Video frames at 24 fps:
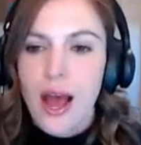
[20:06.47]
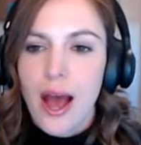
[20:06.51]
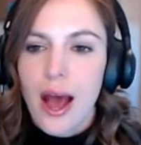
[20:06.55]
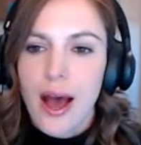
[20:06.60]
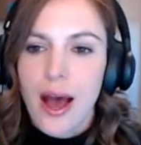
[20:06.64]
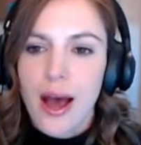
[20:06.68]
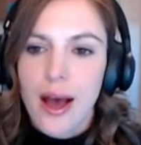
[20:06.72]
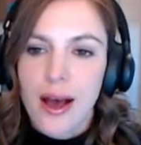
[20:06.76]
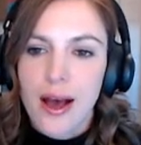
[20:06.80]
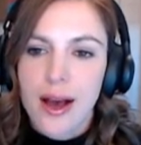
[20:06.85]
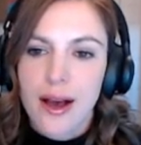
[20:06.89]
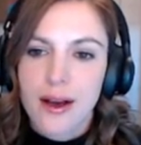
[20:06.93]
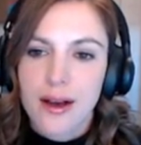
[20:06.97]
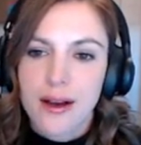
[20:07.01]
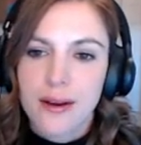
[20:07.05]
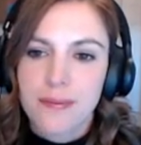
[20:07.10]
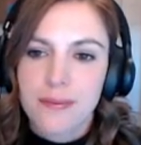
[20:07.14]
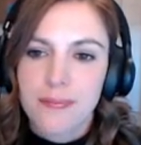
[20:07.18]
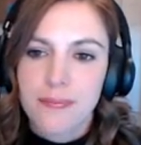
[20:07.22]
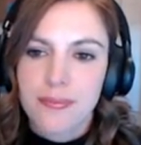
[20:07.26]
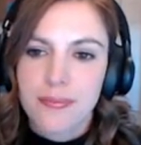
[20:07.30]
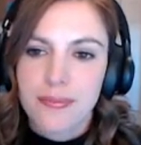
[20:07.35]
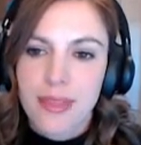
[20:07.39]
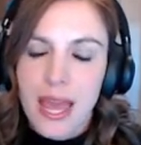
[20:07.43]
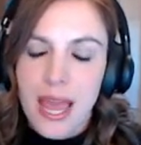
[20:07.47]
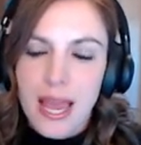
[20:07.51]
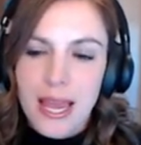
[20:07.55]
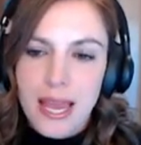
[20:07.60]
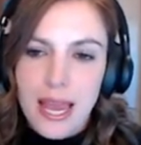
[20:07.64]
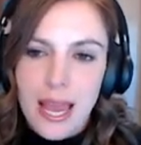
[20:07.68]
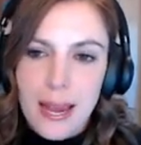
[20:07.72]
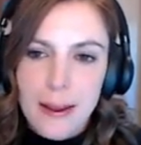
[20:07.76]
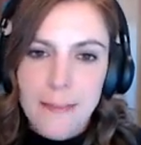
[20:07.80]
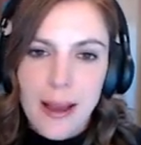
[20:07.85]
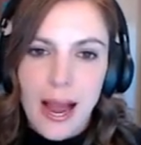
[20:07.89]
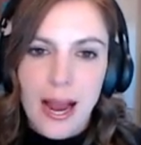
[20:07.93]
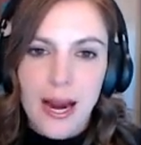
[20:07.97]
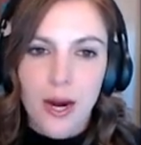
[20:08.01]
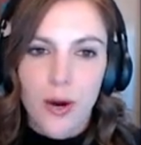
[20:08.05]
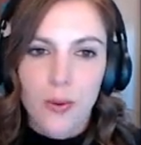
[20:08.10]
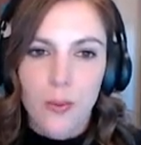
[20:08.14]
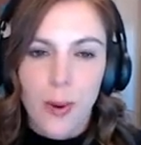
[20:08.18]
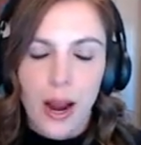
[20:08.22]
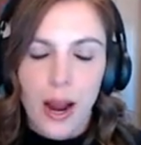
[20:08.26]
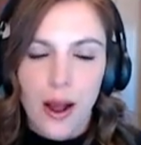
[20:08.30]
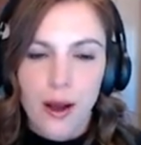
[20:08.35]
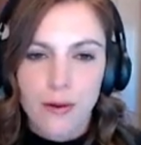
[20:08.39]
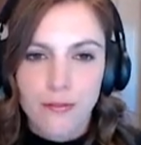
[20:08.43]
uh, they came back
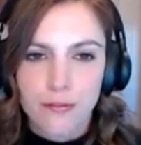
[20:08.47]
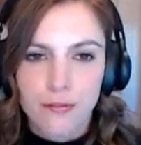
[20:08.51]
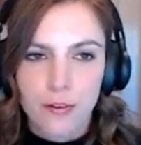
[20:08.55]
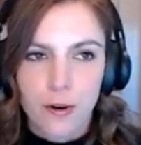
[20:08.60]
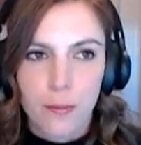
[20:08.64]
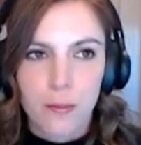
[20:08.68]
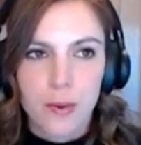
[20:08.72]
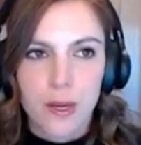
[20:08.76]
around for